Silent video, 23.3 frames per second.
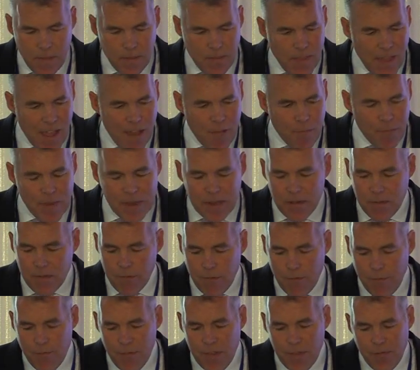There have been
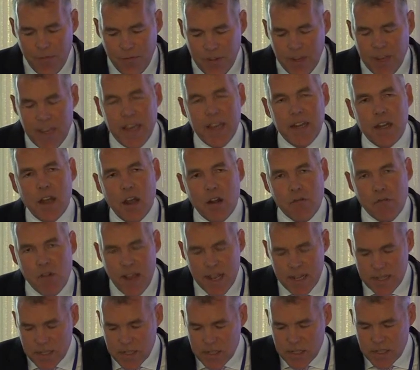fifteen
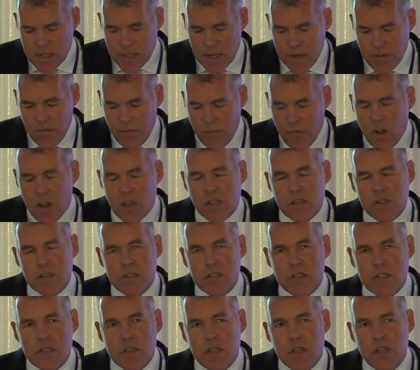arrests in
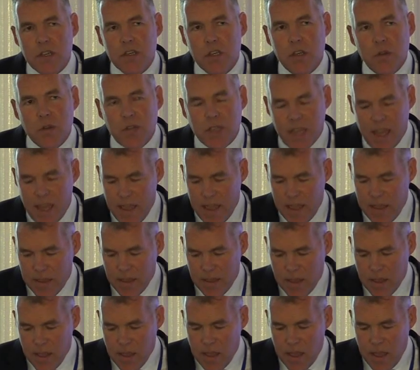France, U K,
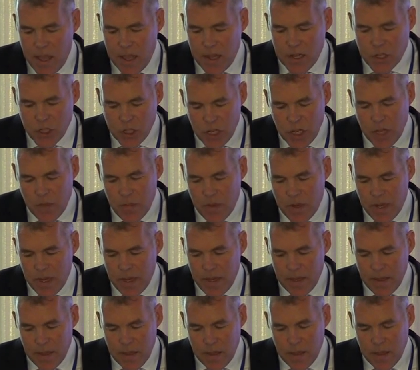and
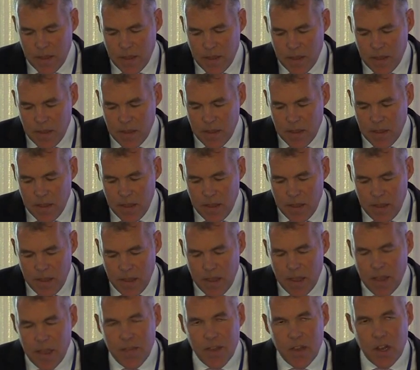Germany
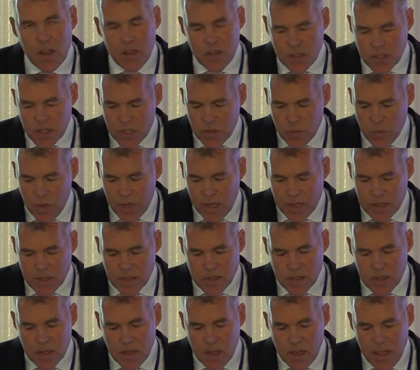in the last two
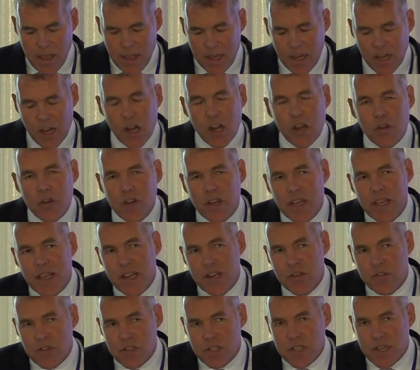weeks, including,
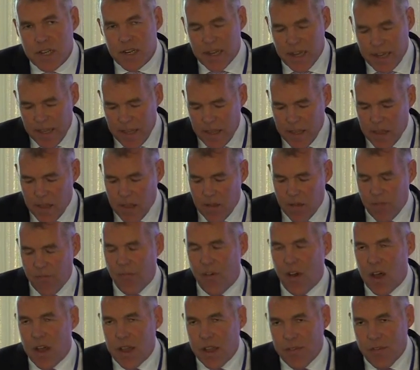interestingly,
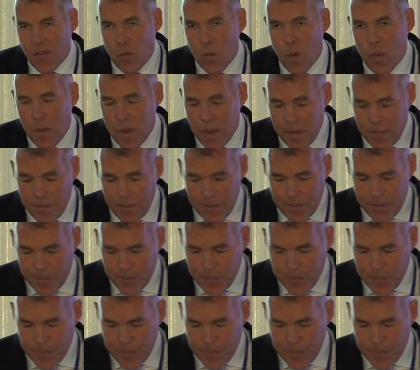five women,